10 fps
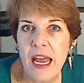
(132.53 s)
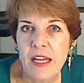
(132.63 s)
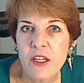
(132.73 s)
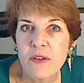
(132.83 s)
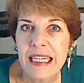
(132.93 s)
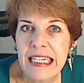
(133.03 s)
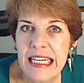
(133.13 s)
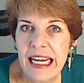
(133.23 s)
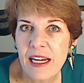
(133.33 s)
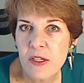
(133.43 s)
And you need
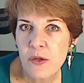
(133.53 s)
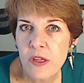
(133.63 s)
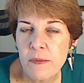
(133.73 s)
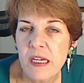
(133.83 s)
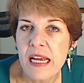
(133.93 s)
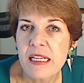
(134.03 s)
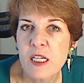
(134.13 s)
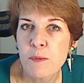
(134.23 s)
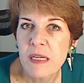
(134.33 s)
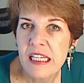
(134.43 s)
to answer them
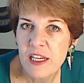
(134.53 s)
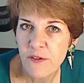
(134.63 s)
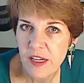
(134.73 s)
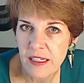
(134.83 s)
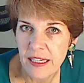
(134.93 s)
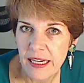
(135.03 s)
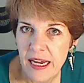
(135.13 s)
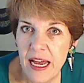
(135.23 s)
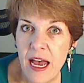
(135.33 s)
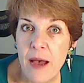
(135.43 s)

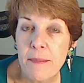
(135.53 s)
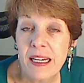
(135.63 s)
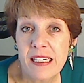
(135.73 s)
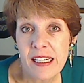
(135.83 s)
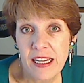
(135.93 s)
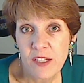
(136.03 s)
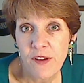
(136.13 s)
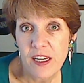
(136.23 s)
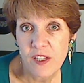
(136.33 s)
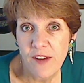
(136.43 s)
specifically because let's
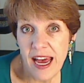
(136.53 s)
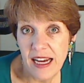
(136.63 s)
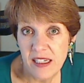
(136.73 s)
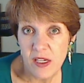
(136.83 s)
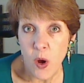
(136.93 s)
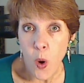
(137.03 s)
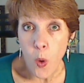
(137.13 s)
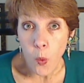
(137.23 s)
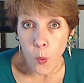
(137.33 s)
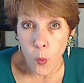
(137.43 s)
face facts,
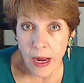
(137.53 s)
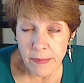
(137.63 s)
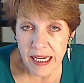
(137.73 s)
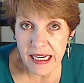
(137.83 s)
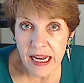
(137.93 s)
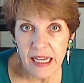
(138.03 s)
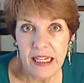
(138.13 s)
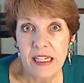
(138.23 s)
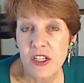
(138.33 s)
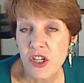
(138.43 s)
women
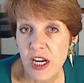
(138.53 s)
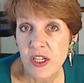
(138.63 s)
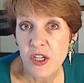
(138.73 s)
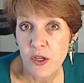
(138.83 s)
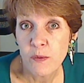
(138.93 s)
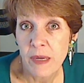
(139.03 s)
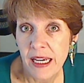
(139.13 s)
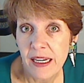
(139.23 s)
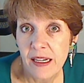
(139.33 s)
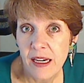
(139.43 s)
is just too
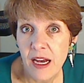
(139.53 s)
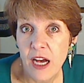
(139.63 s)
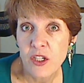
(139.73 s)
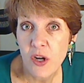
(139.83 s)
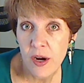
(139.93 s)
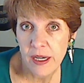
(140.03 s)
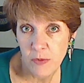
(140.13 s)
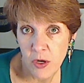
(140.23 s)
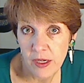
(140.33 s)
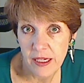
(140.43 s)
big a target
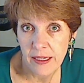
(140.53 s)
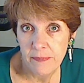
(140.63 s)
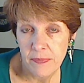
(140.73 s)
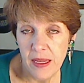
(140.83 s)
market.